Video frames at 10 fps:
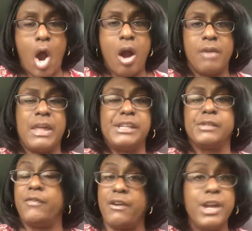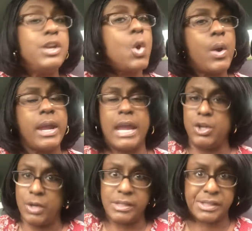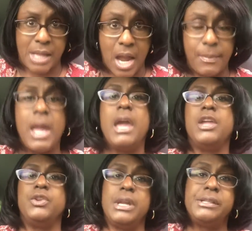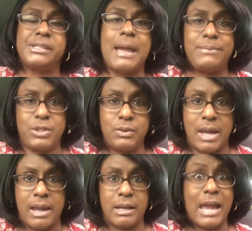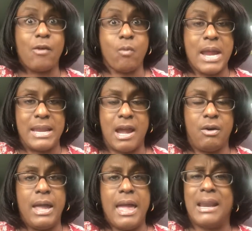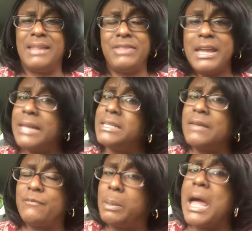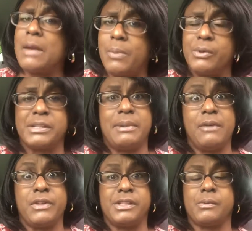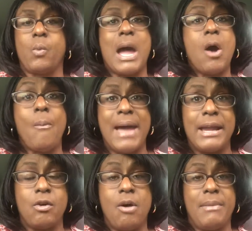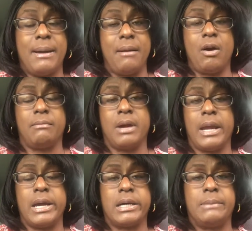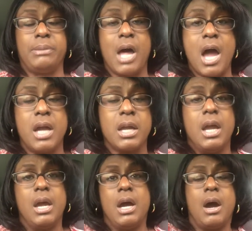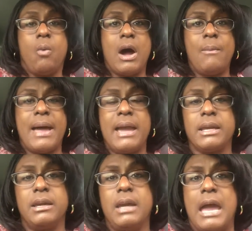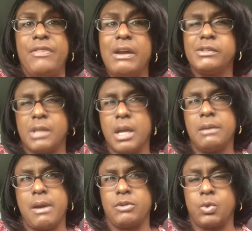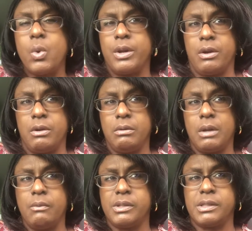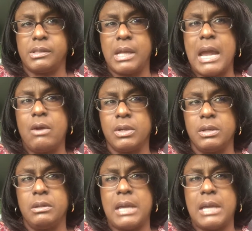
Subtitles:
are, that is very annoying and you need to stop. You need to stop today, like right now. And I think I did a blog post about this a while back on my blog a while back. I think I was talking about Twitter. It was how to